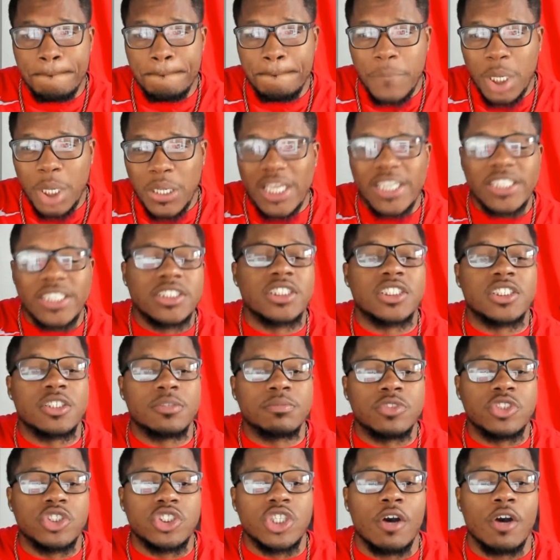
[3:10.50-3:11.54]
places
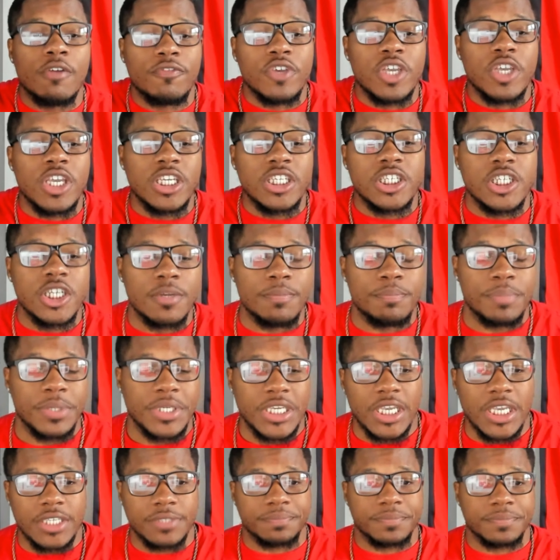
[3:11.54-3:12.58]
himself in good
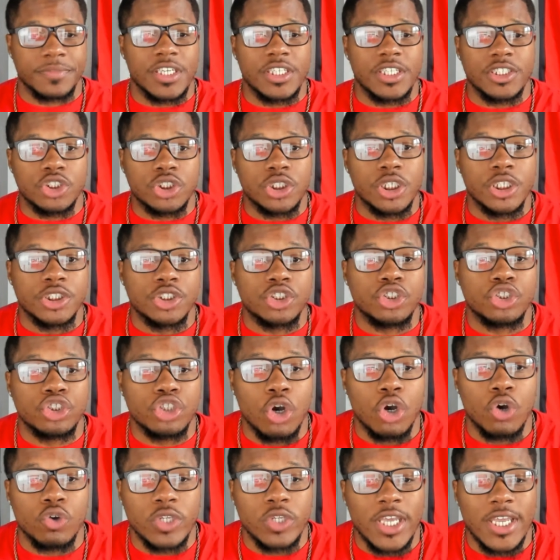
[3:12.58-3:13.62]
being and can
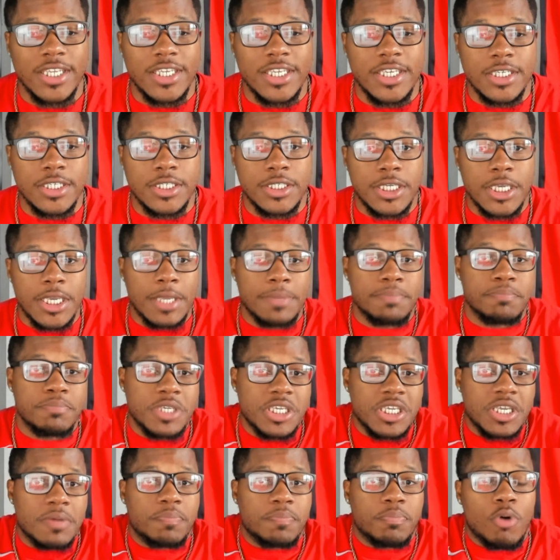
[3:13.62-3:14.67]
show that he can
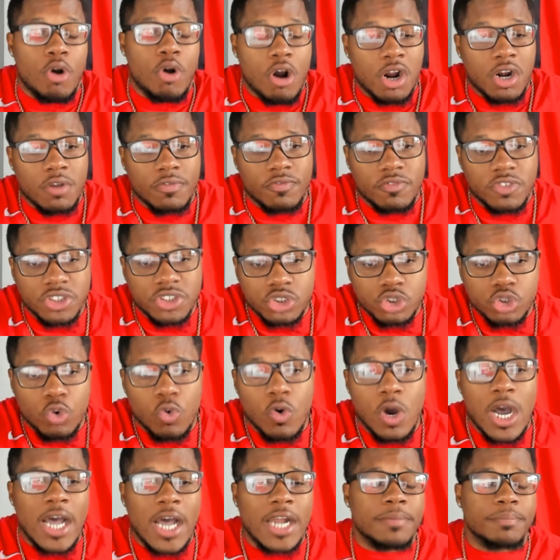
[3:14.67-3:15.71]
be a part of a
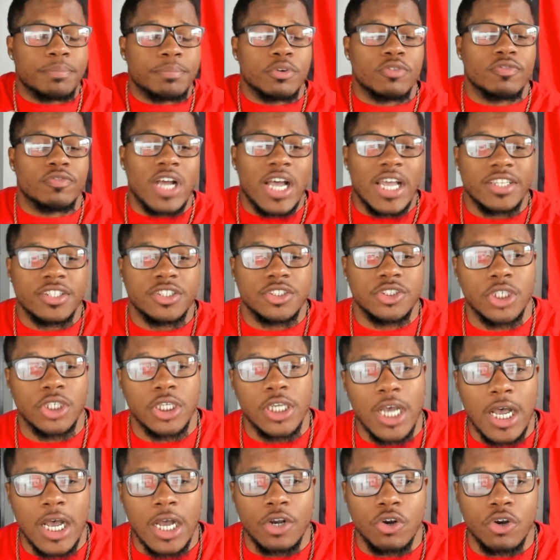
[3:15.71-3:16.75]
squad and provide the
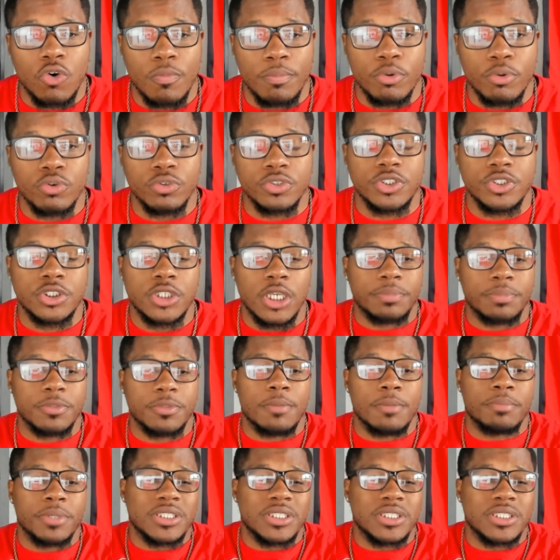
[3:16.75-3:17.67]
Chicago Bulls something.